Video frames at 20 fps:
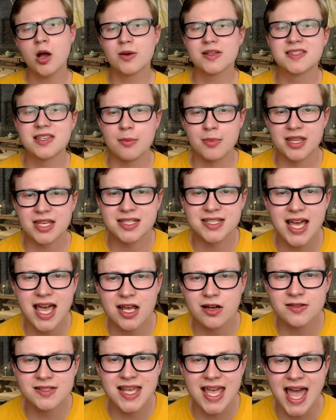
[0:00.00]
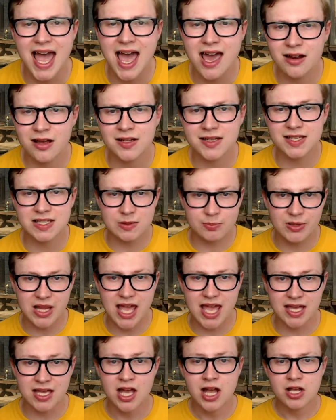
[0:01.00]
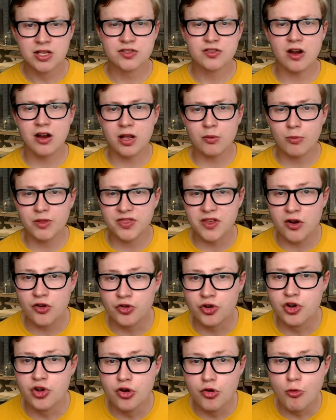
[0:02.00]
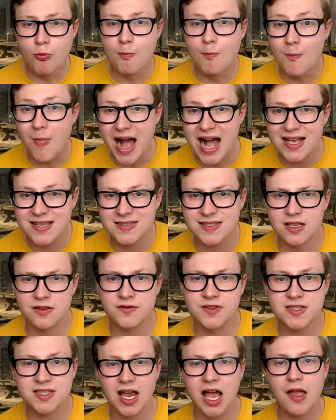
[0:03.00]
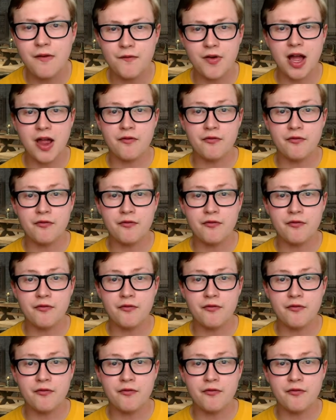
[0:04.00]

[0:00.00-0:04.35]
with some of the titles they had on display, starting with their new massive sci-fi